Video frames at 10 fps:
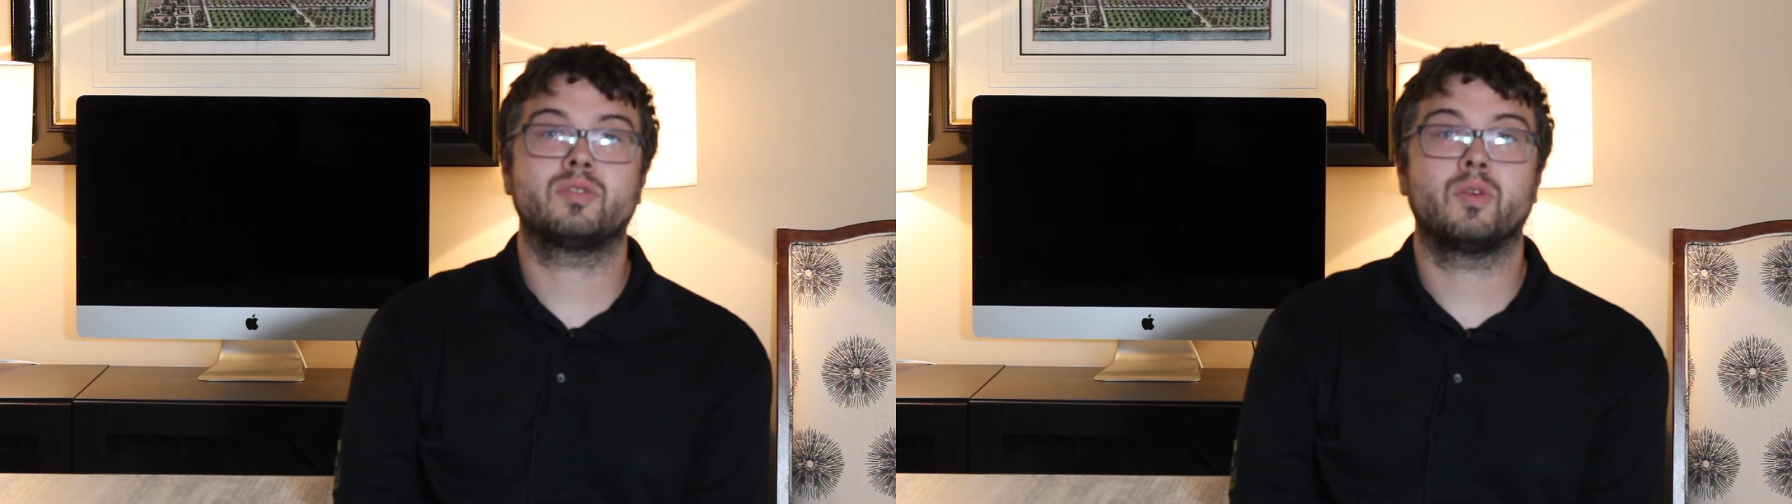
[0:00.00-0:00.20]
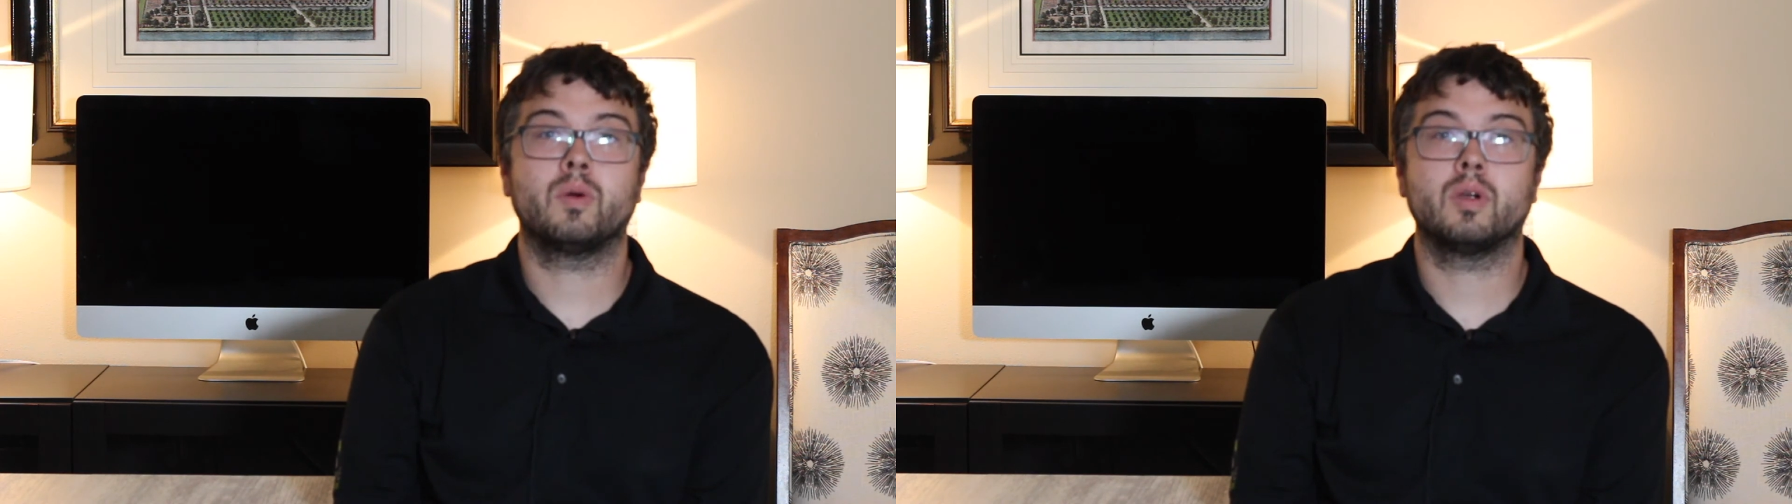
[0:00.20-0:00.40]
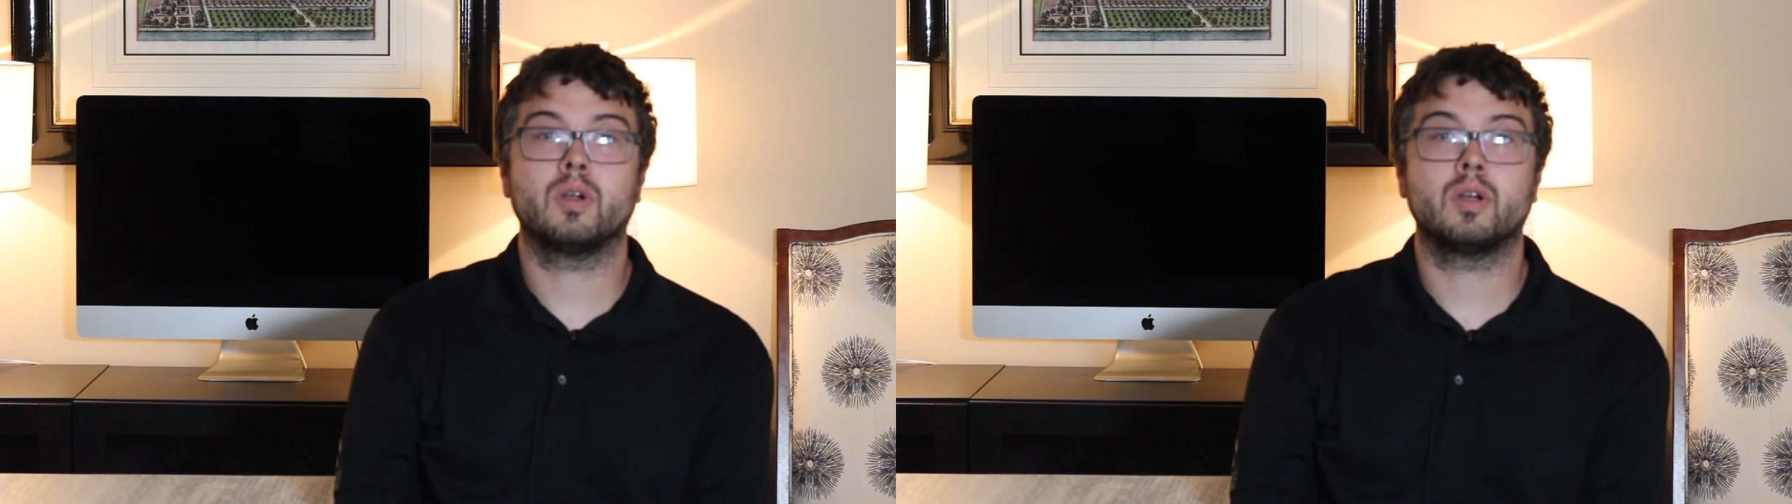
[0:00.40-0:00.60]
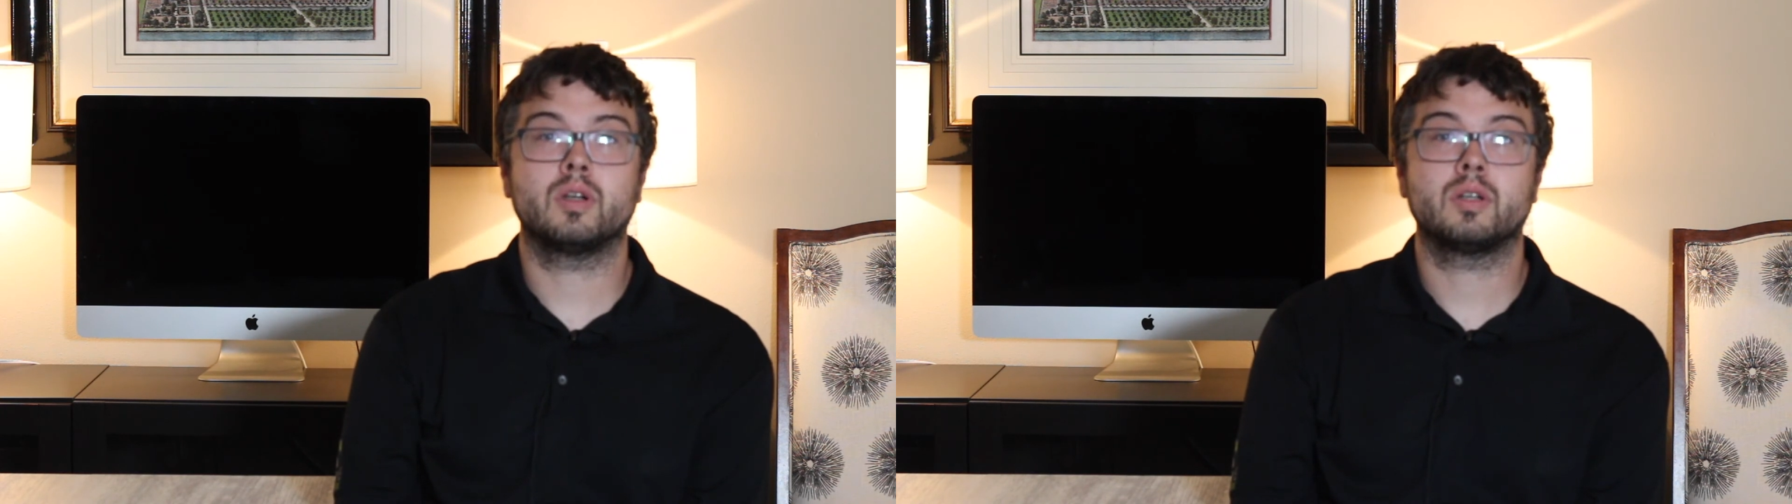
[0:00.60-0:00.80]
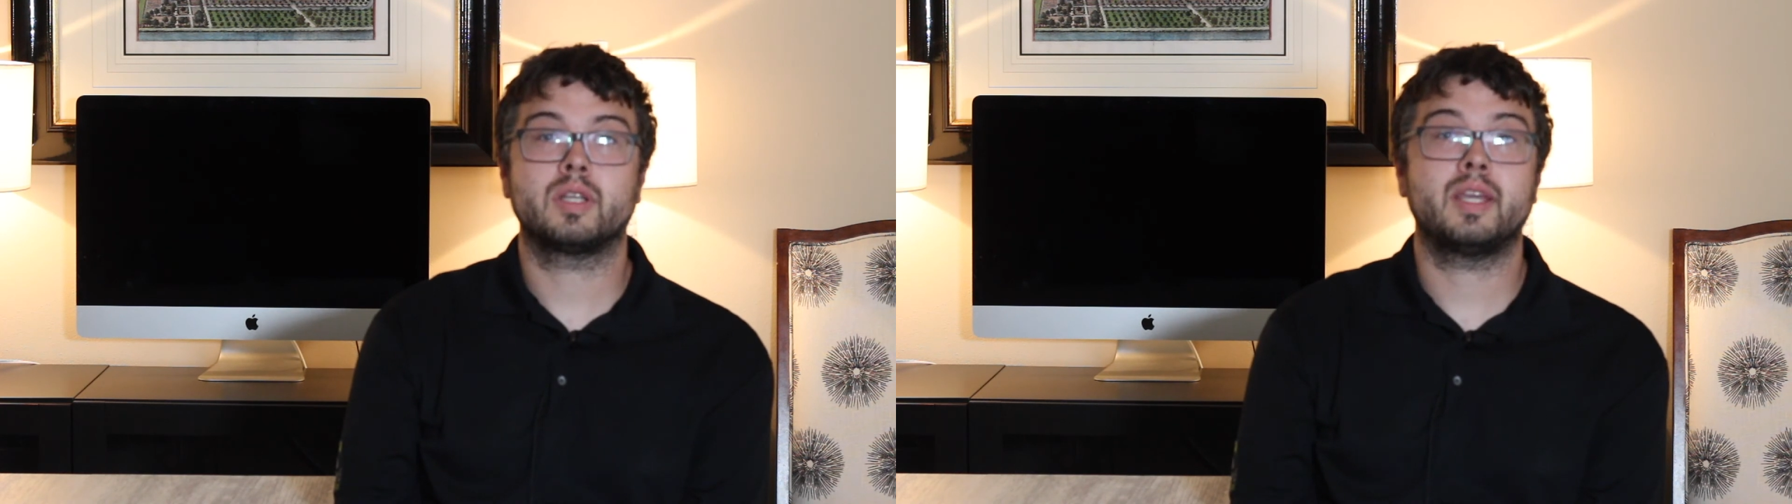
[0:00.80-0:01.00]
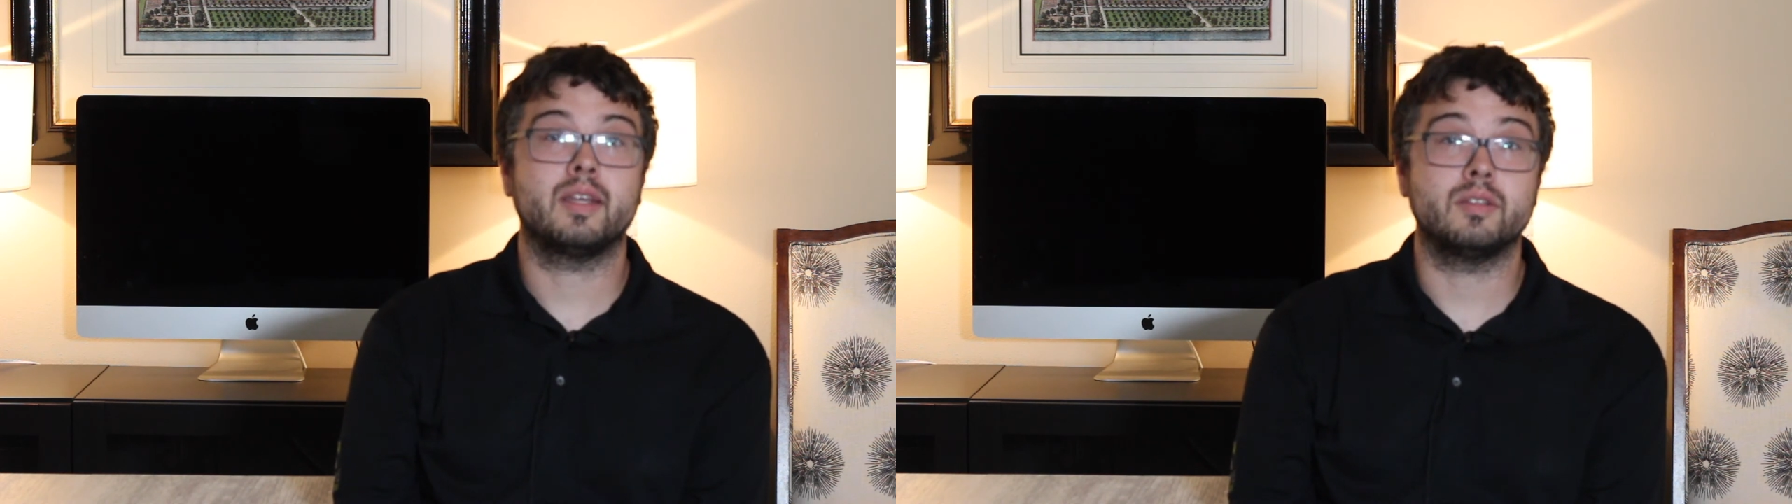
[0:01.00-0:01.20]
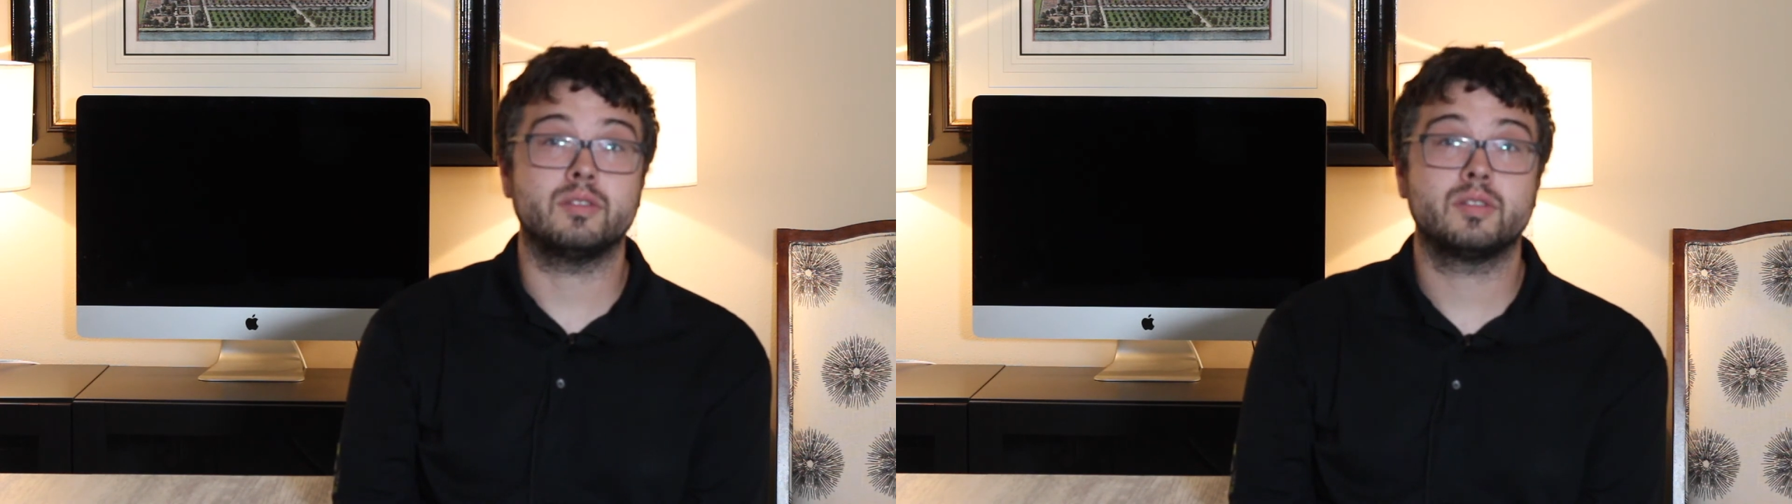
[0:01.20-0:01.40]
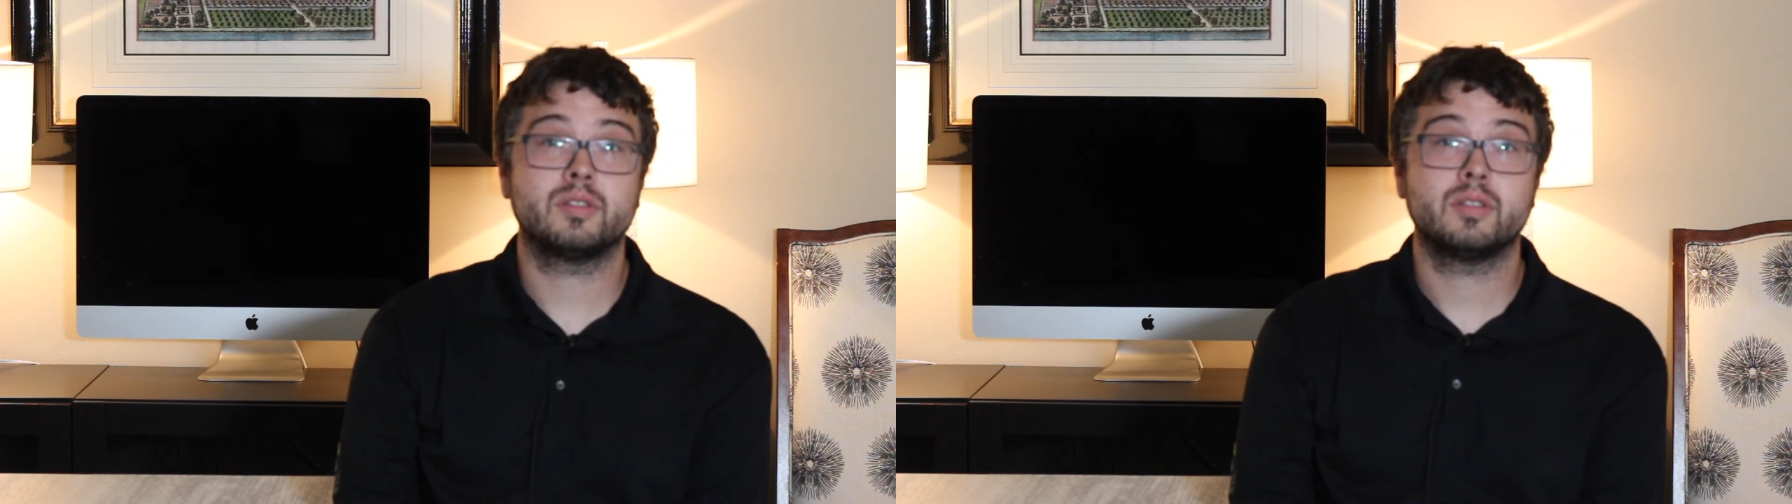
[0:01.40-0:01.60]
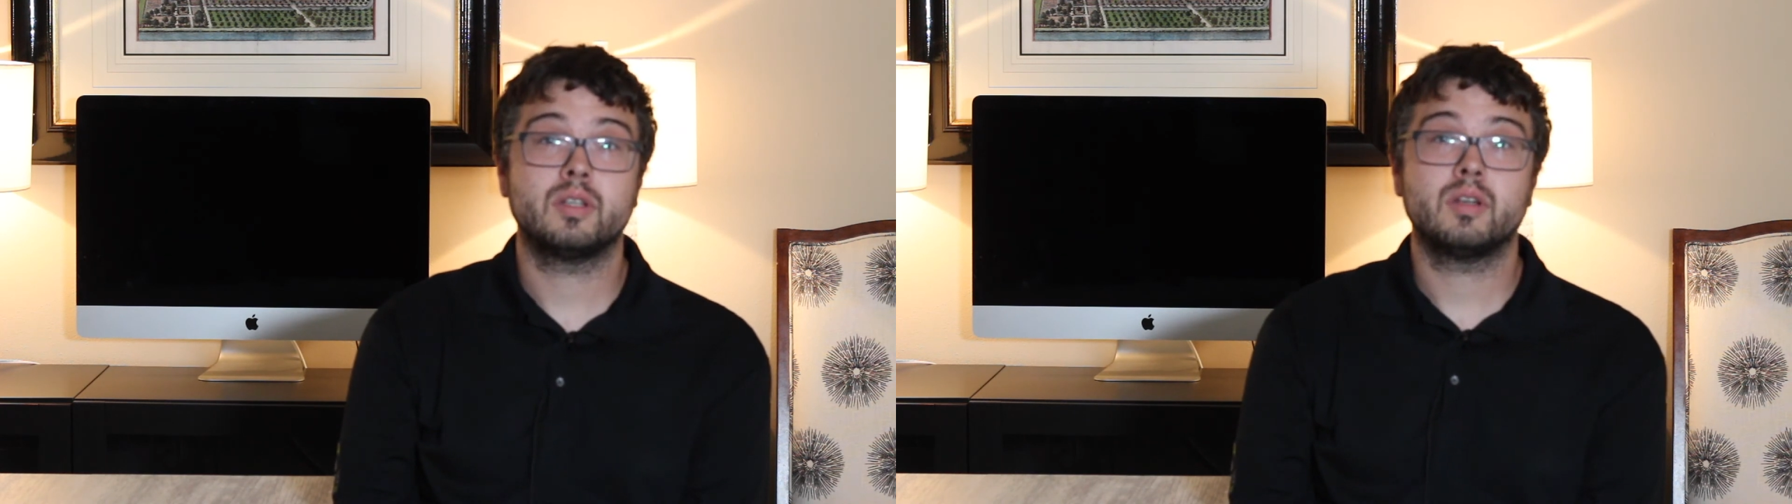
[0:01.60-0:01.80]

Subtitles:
for kids.